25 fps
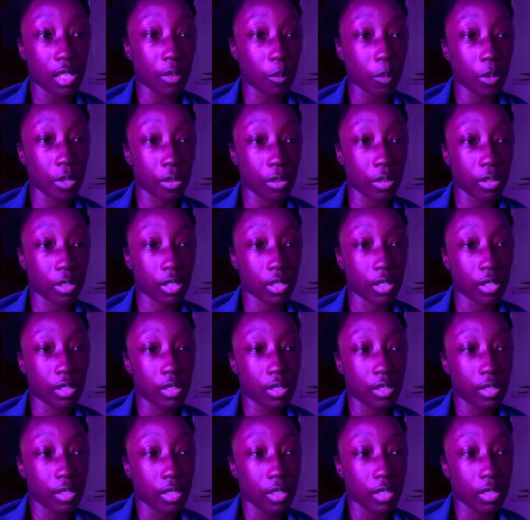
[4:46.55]
at work.
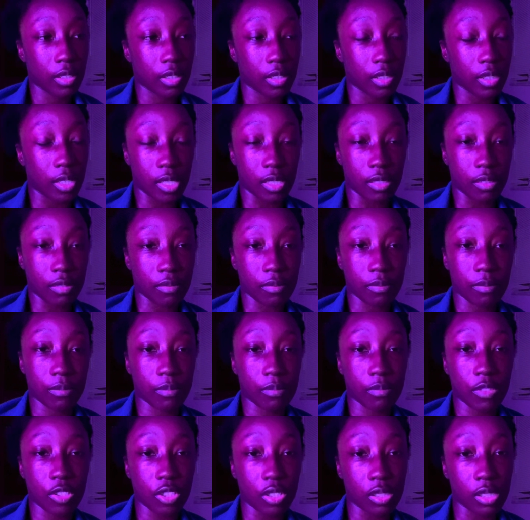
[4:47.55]
And then
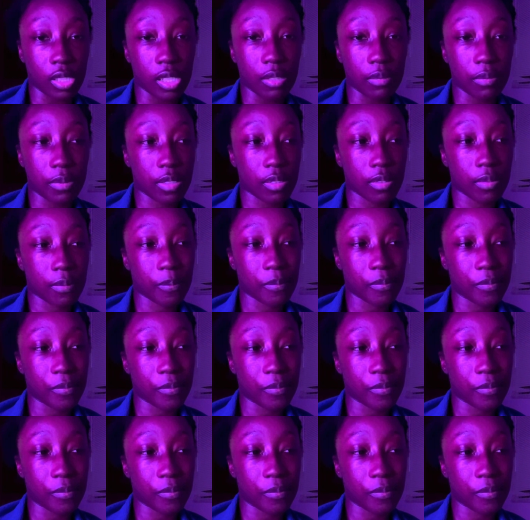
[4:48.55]
she leaves.